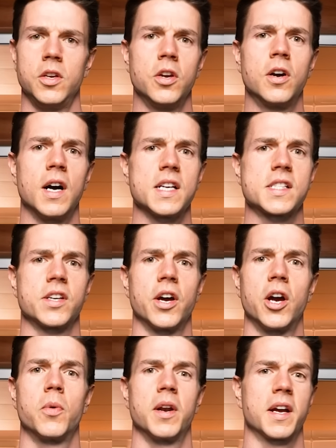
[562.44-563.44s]
You guys
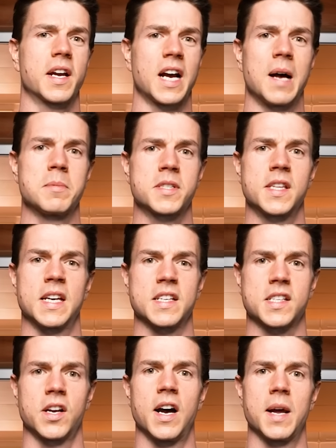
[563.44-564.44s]
know when it comes to that
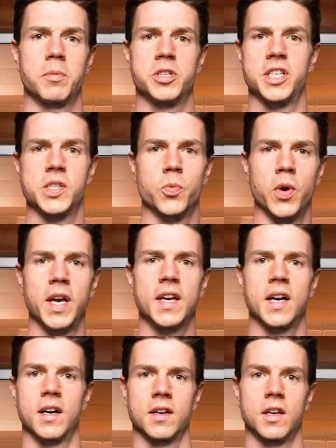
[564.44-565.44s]
side which is
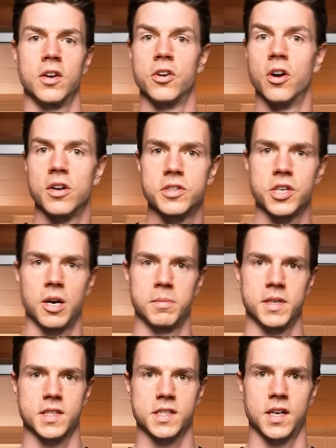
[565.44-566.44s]
weaker, your
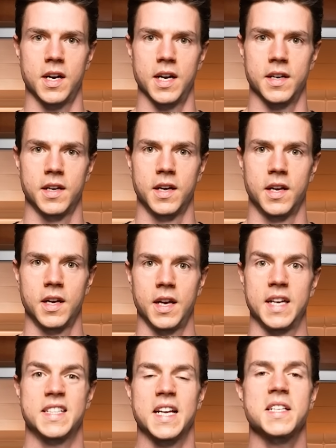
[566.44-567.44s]
non-dominant side,
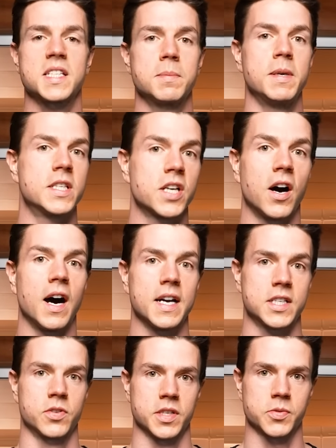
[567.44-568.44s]
it tends to be
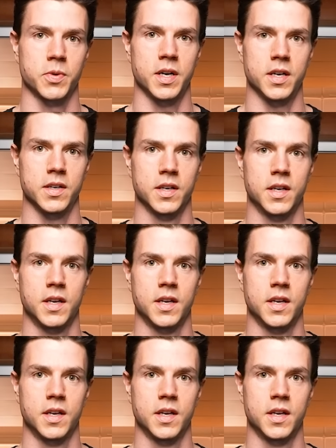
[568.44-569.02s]
tighter as well.